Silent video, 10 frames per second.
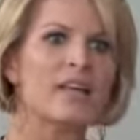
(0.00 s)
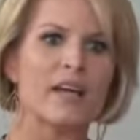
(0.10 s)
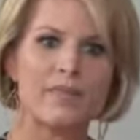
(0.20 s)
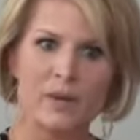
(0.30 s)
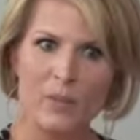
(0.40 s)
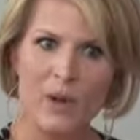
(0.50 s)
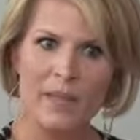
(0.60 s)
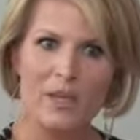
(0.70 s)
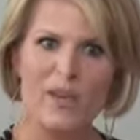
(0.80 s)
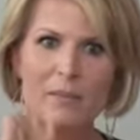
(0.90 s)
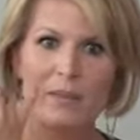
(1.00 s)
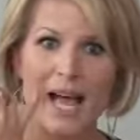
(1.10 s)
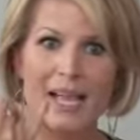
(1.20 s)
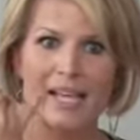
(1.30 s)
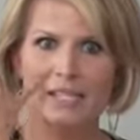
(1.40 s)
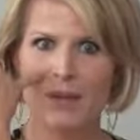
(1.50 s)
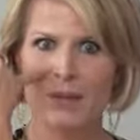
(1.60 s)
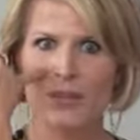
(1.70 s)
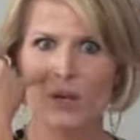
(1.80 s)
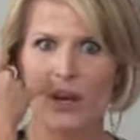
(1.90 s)
Now if you're one that you get blackheads
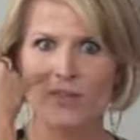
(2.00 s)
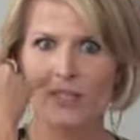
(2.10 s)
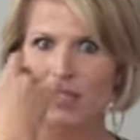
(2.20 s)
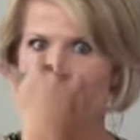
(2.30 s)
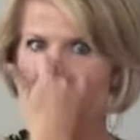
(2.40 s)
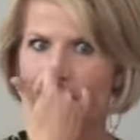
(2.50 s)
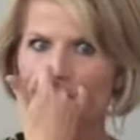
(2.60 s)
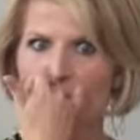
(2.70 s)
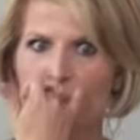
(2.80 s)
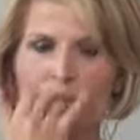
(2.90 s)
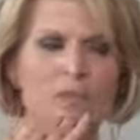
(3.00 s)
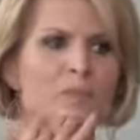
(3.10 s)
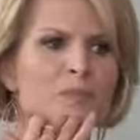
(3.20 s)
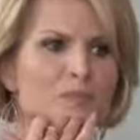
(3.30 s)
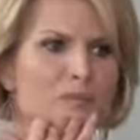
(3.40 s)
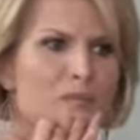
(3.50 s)
maybe in the crevices of the nose